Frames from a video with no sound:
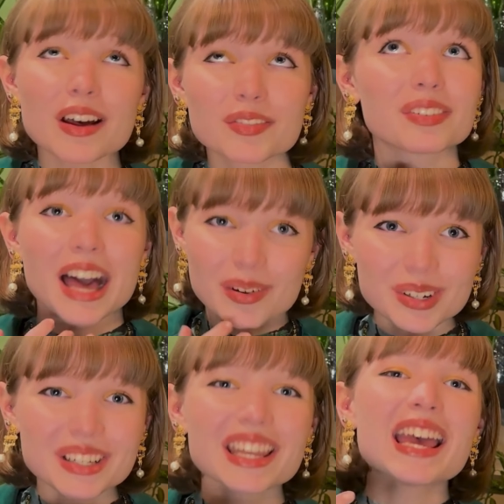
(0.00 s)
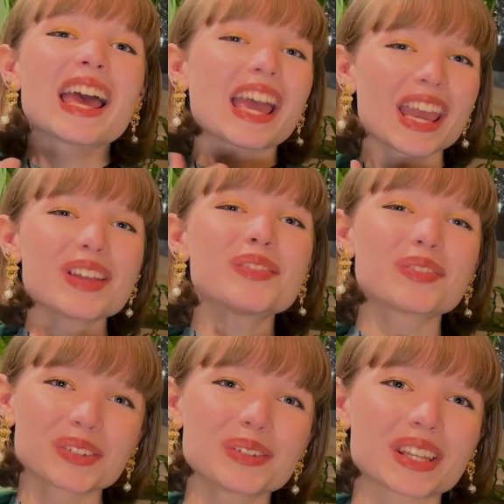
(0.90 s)
flowered and
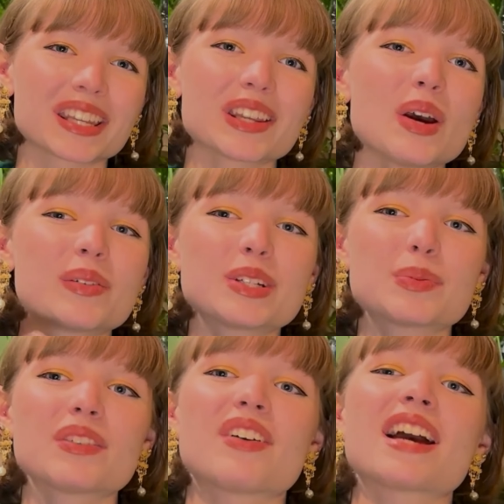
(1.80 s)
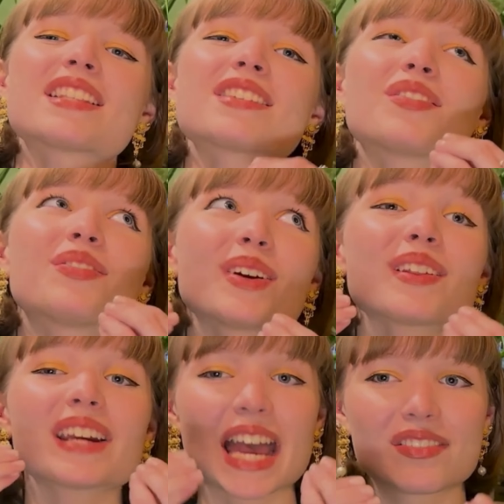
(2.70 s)
fruited, which provides
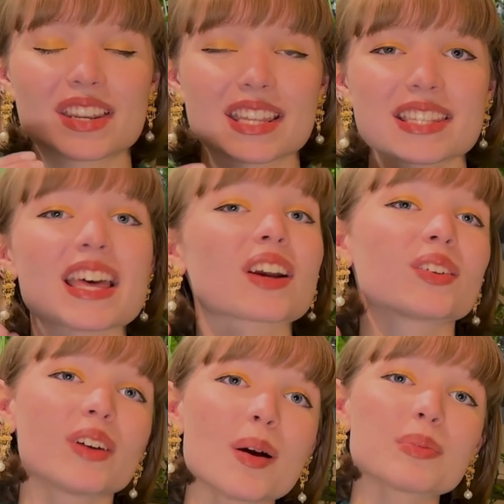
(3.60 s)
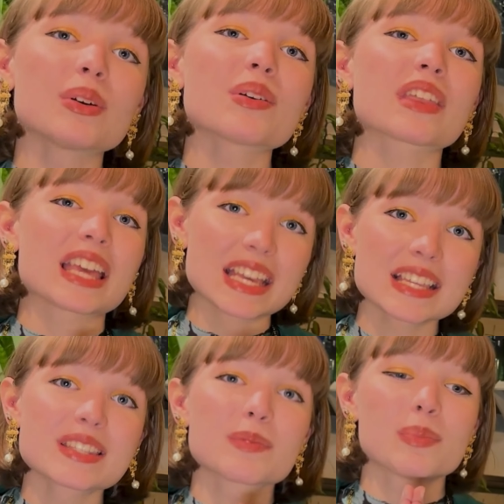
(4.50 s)
further evidence that crop growth
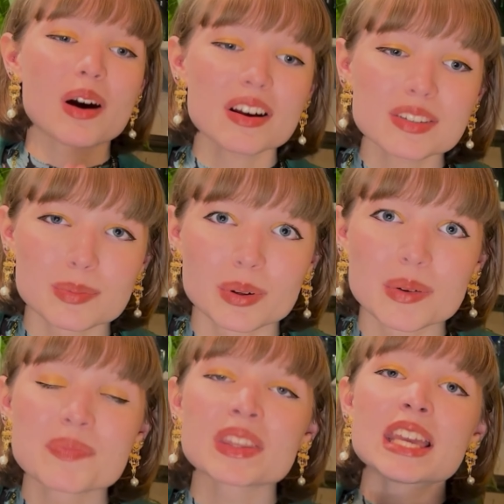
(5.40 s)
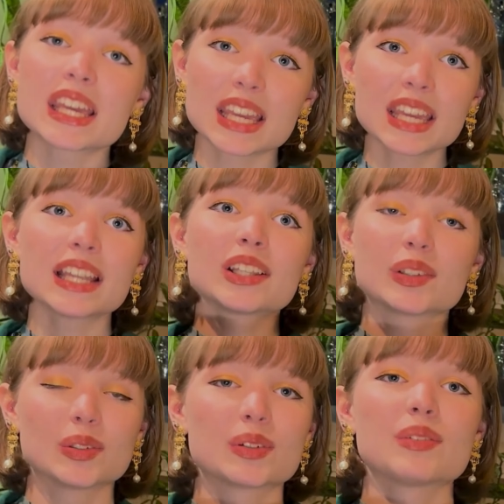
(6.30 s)
is possible in
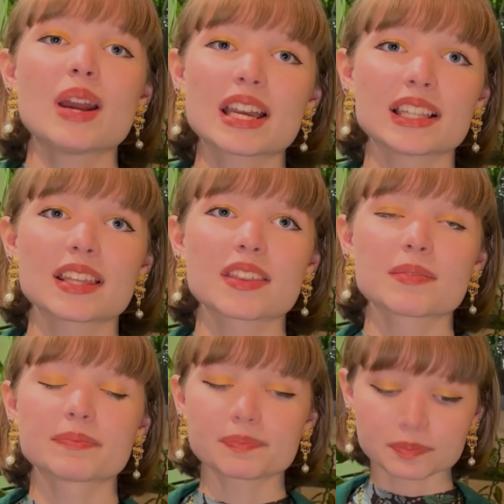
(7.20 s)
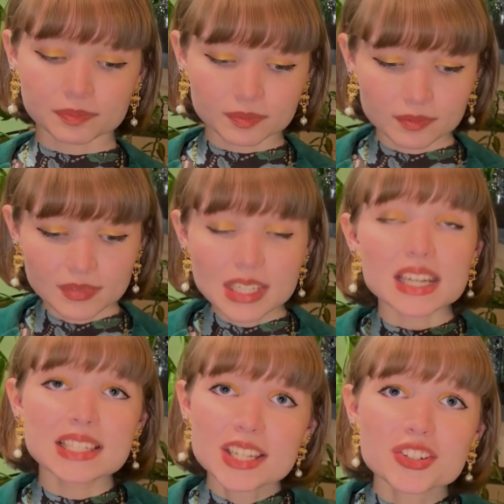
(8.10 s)
lunar regolith.
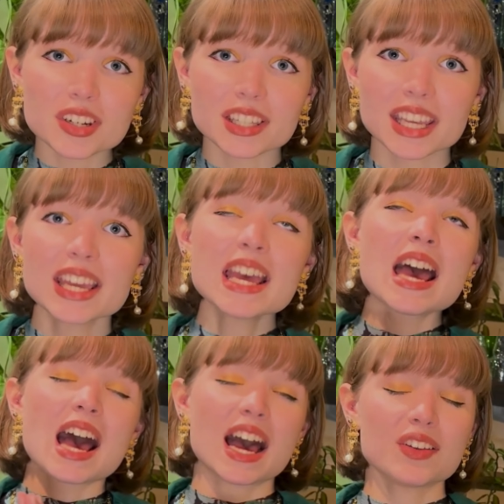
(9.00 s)
Additionally, I